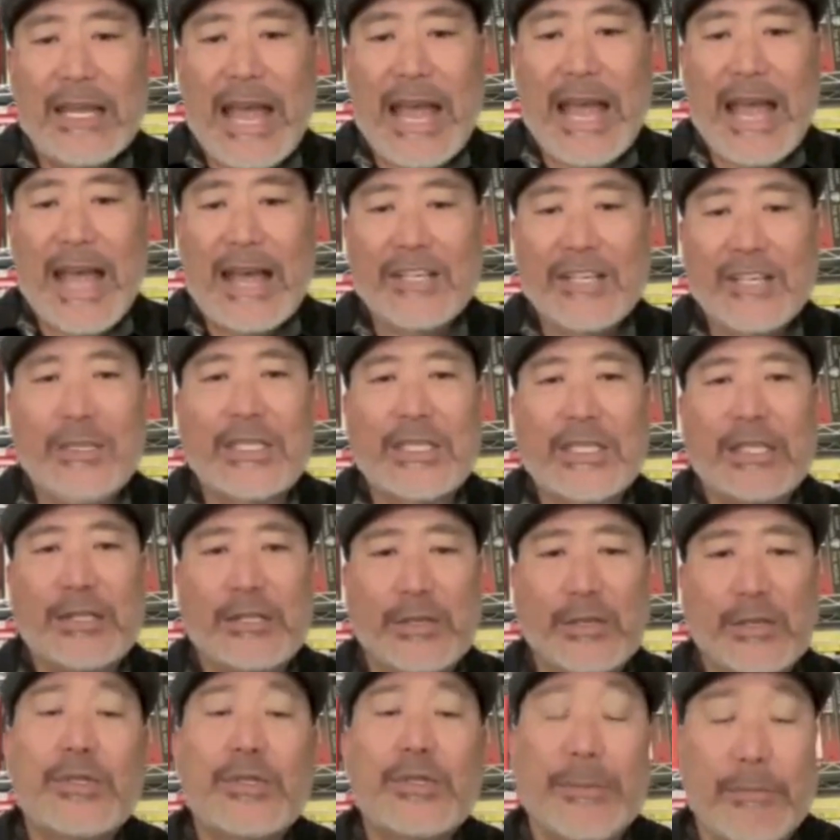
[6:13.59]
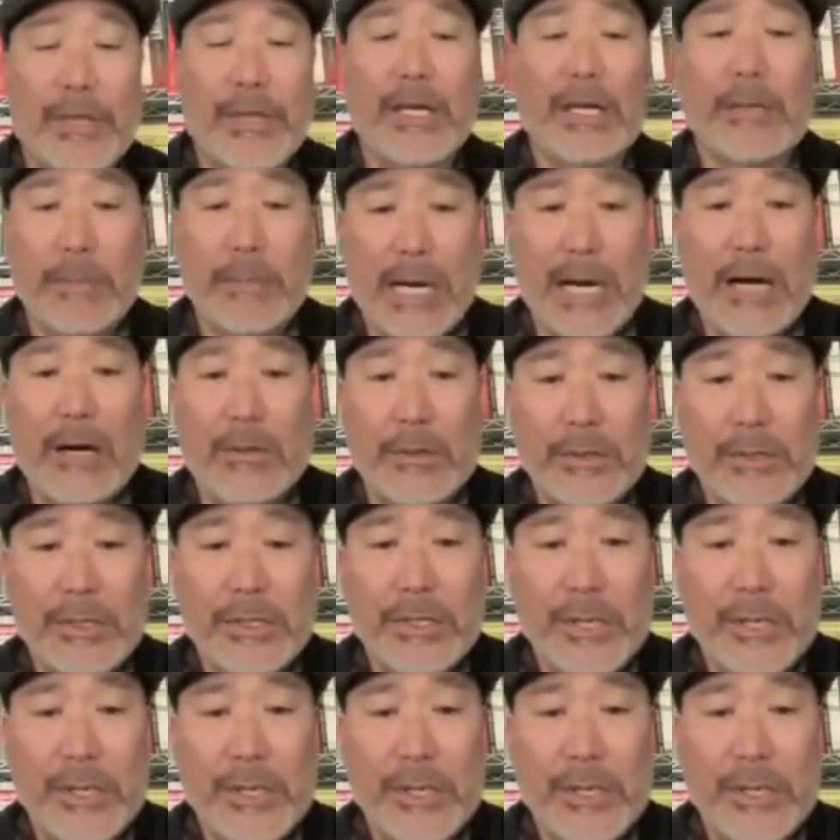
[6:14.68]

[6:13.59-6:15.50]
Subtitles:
actually do something about.